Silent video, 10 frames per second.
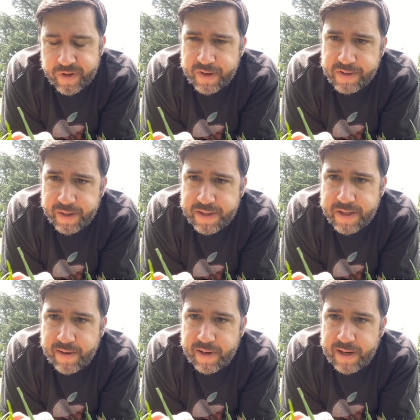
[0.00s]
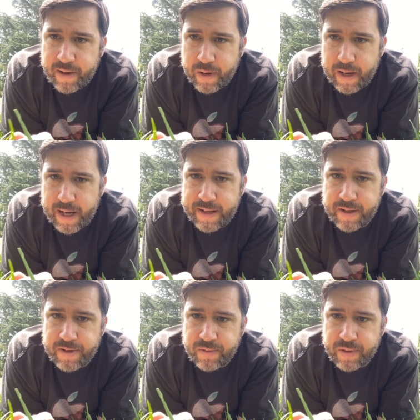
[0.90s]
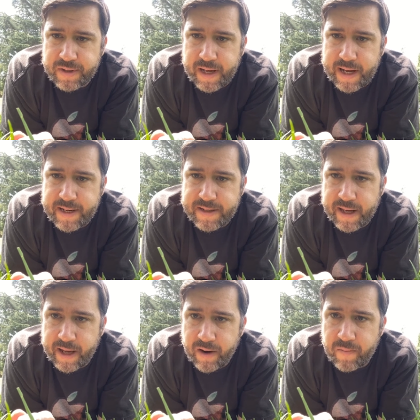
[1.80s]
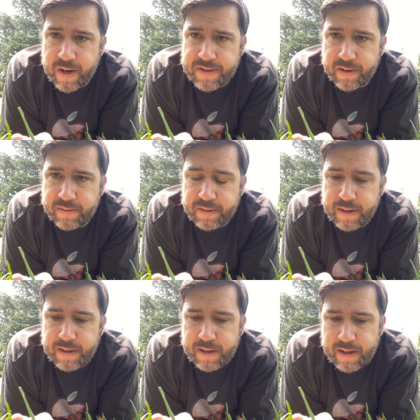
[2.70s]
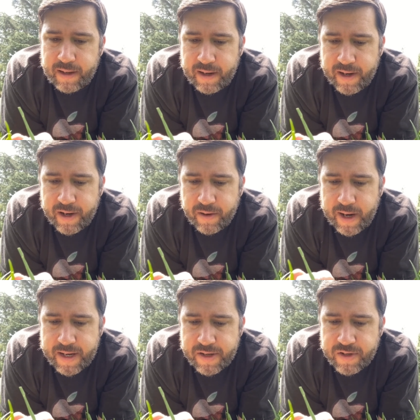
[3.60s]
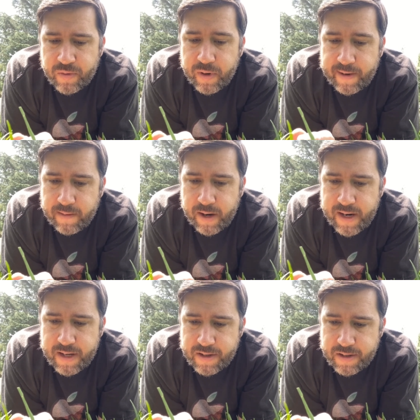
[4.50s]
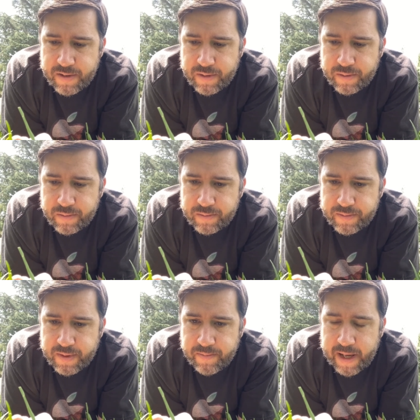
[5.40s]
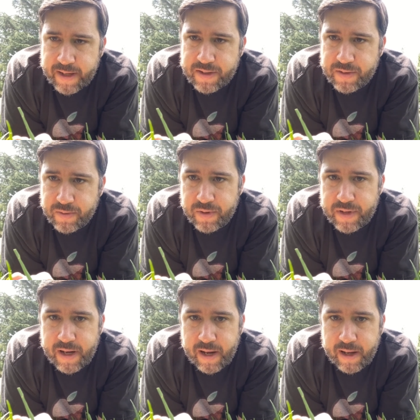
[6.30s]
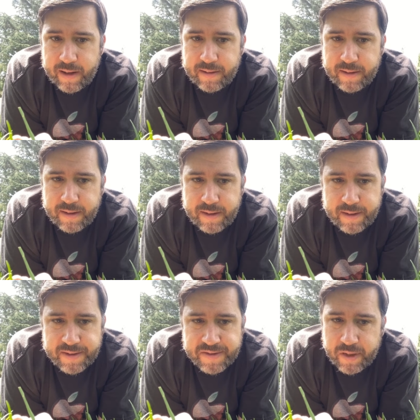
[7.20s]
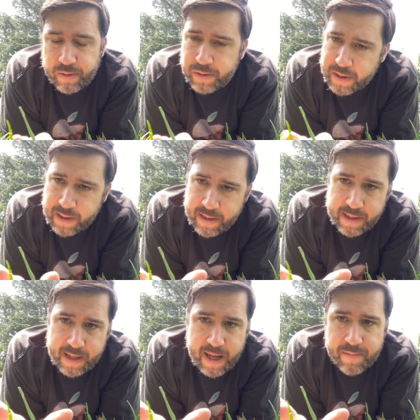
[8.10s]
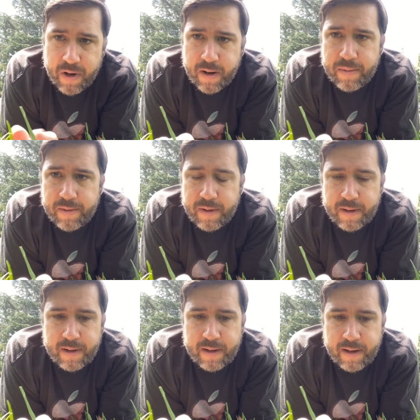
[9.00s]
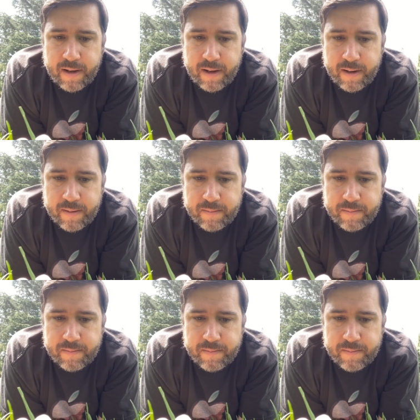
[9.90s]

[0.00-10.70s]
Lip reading: each and every day, what I had to do was I had to take care of myself. I had to do whatever I needed to do to manage through the day, deal with anything that came up, and